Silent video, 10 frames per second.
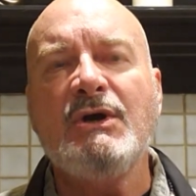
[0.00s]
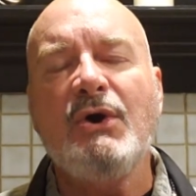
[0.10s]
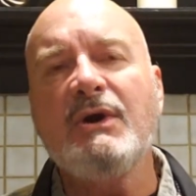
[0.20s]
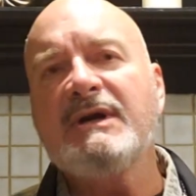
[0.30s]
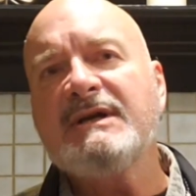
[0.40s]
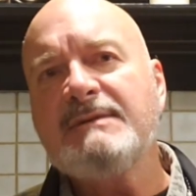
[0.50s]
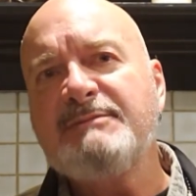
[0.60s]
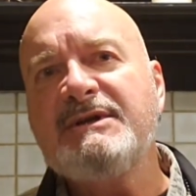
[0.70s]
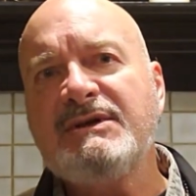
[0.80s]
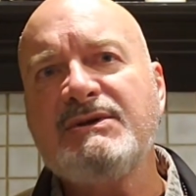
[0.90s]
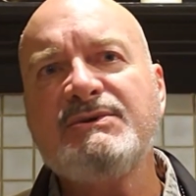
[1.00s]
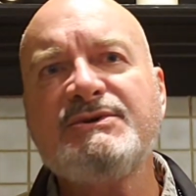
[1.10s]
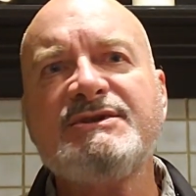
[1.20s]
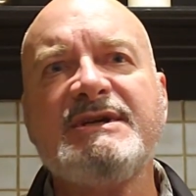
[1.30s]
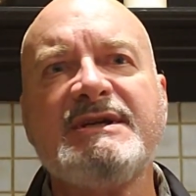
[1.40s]
Or it could be
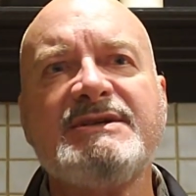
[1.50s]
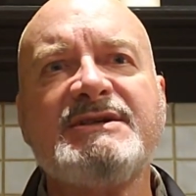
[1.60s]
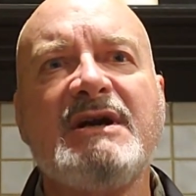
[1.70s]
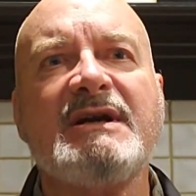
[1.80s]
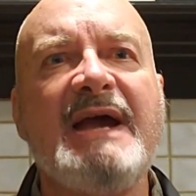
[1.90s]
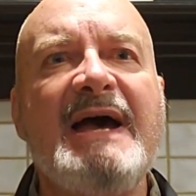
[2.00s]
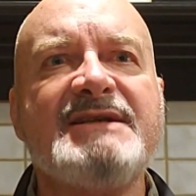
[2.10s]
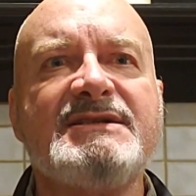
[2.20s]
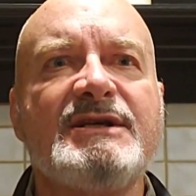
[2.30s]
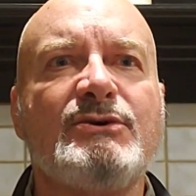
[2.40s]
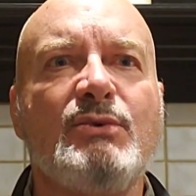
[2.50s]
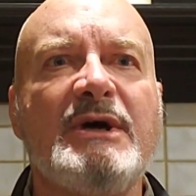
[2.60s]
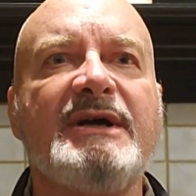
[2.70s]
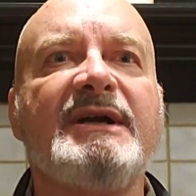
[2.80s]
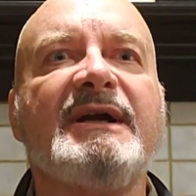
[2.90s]
used in a sarcastic
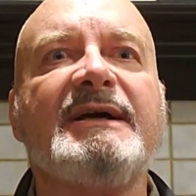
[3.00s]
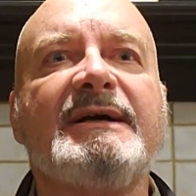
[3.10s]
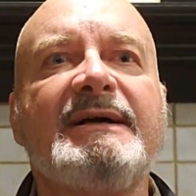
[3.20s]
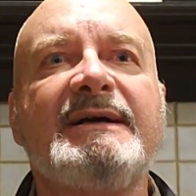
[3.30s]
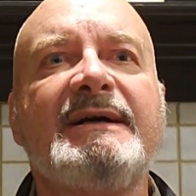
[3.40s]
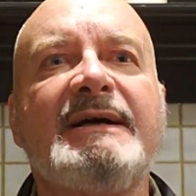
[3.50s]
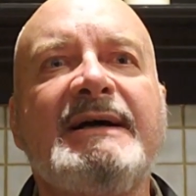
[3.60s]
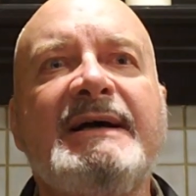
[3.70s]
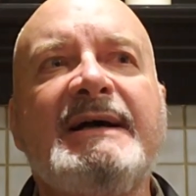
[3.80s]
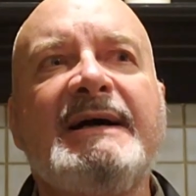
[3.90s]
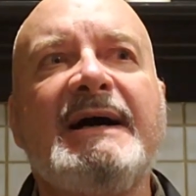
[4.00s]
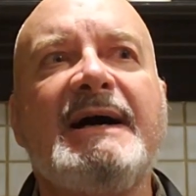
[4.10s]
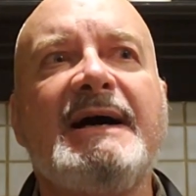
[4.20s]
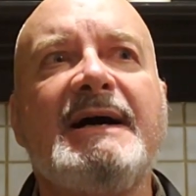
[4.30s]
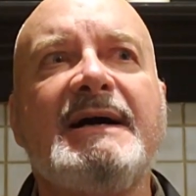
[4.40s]
way.
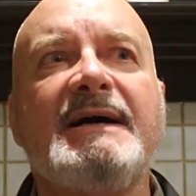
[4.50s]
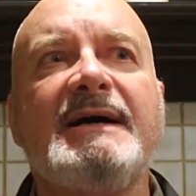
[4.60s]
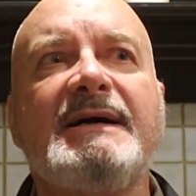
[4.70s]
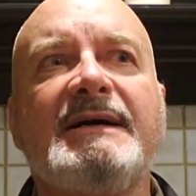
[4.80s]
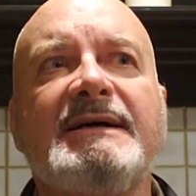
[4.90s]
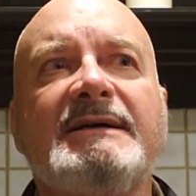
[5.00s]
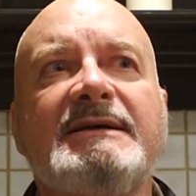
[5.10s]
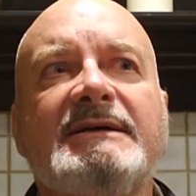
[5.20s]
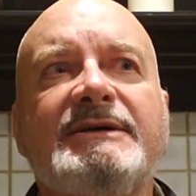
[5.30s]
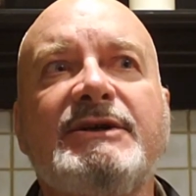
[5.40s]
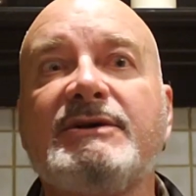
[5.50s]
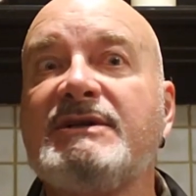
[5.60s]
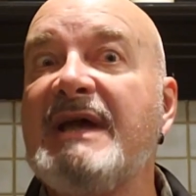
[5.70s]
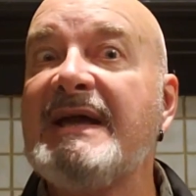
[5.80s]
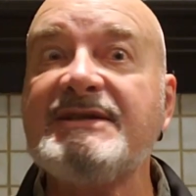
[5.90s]
You're
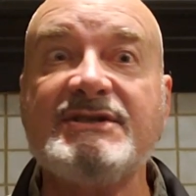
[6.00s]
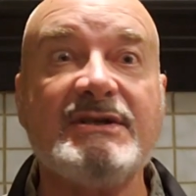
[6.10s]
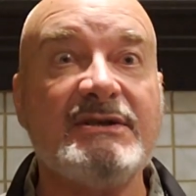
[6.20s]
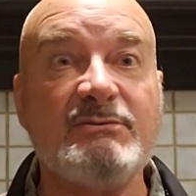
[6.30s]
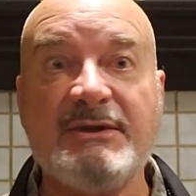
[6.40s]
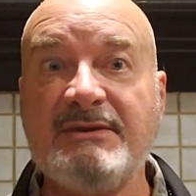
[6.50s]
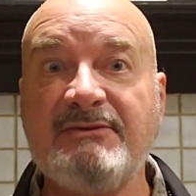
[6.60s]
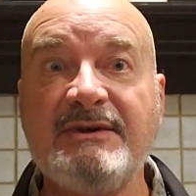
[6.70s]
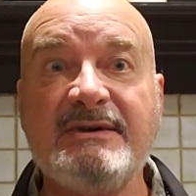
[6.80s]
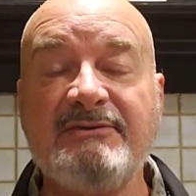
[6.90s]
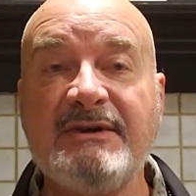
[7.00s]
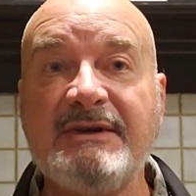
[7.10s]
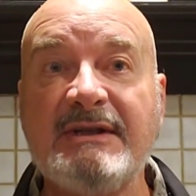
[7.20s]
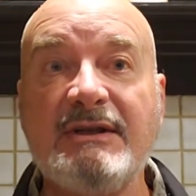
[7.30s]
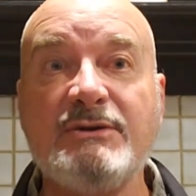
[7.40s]
dancing with a very,
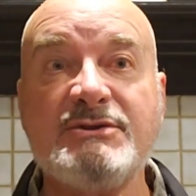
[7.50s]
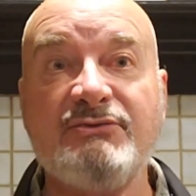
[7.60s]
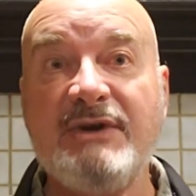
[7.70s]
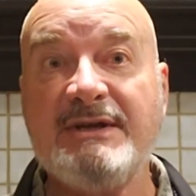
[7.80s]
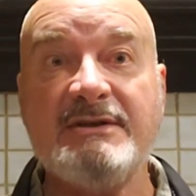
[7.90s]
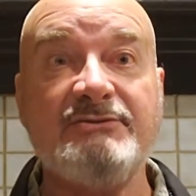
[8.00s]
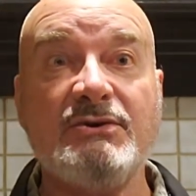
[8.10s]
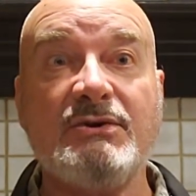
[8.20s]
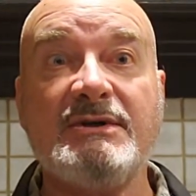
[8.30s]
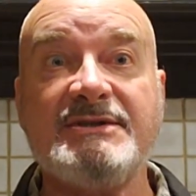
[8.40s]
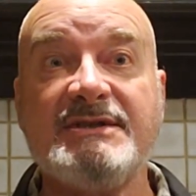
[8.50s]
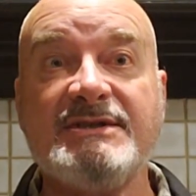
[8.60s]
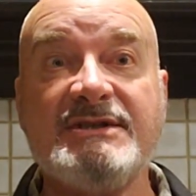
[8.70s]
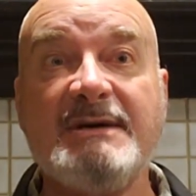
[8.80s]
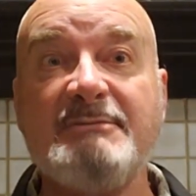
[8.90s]
very close friend of yours, and
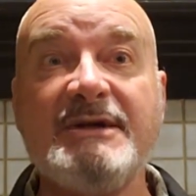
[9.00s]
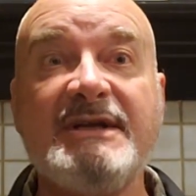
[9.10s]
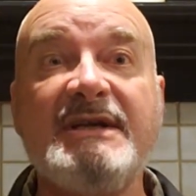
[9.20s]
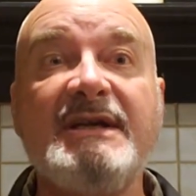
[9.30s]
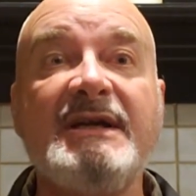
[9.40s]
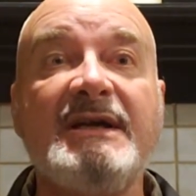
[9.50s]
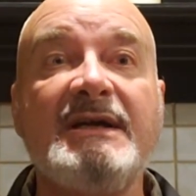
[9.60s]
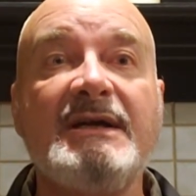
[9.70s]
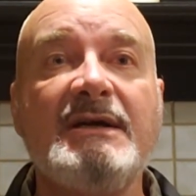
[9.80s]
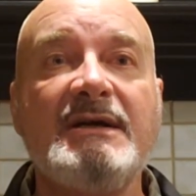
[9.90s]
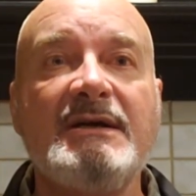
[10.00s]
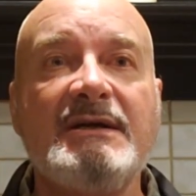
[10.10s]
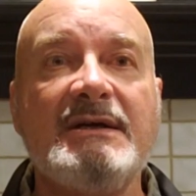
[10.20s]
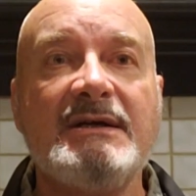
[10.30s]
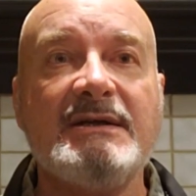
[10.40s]
somebody
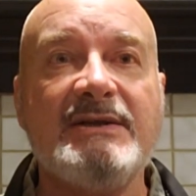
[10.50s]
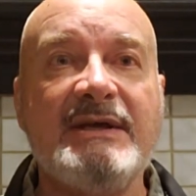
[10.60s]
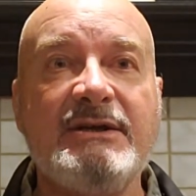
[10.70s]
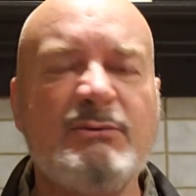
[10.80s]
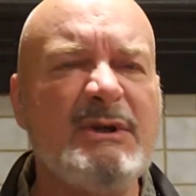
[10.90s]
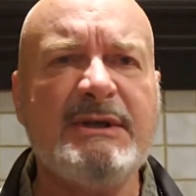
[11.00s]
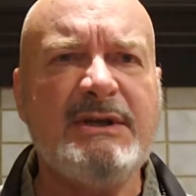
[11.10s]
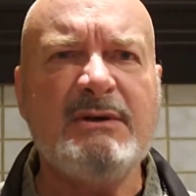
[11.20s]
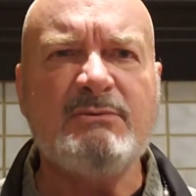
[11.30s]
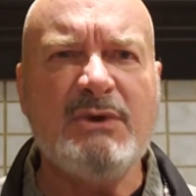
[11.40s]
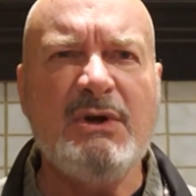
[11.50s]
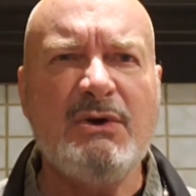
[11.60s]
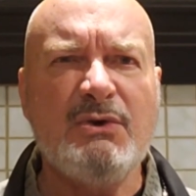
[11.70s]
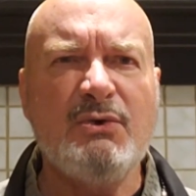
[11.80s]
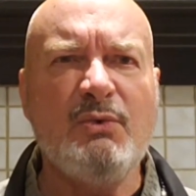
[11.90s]
that you really don't
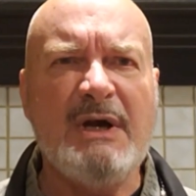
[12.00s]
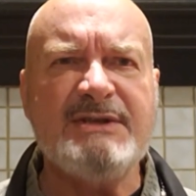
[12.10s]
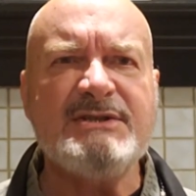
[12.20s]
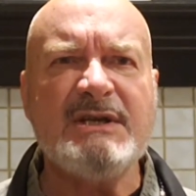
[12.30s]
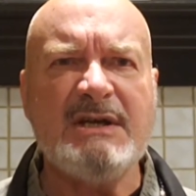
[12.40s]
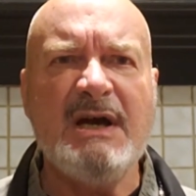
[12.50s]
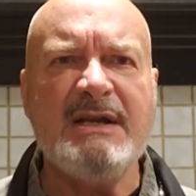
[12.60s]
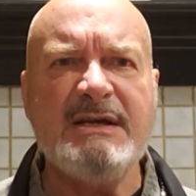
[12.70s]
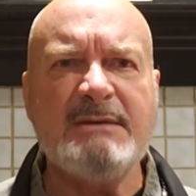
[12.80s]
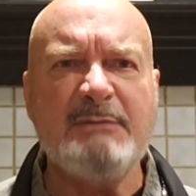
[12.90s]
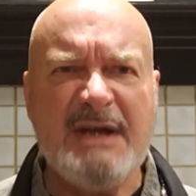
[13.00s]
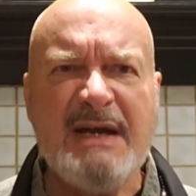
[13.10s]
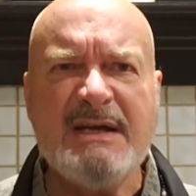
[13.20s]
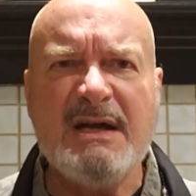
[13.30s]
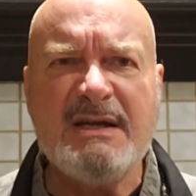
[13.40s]
know wants to cut in. May
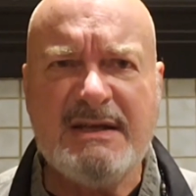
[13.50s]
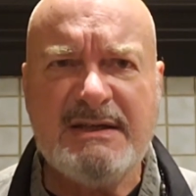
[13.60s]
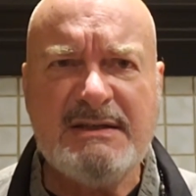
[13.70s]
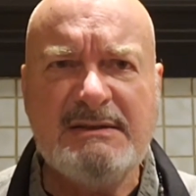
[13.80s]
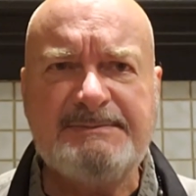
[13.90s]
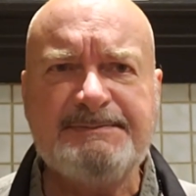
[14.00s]
I cut in?